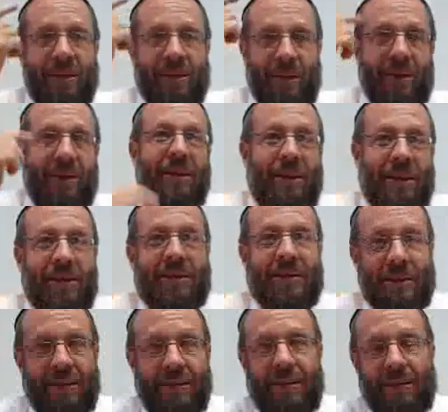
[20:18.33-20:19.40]
they
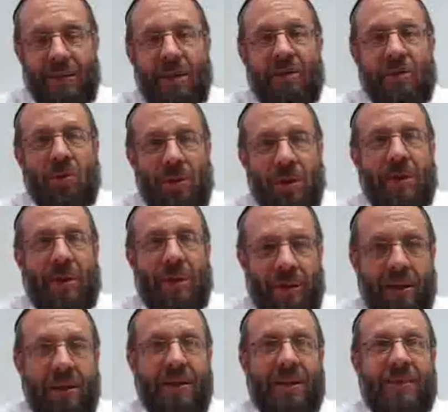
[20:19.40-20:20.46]
exist in non Euclidean
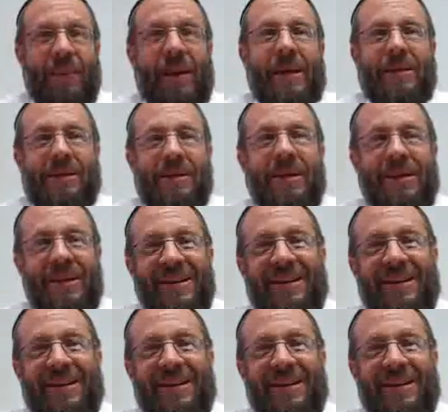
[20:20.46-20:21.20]
space.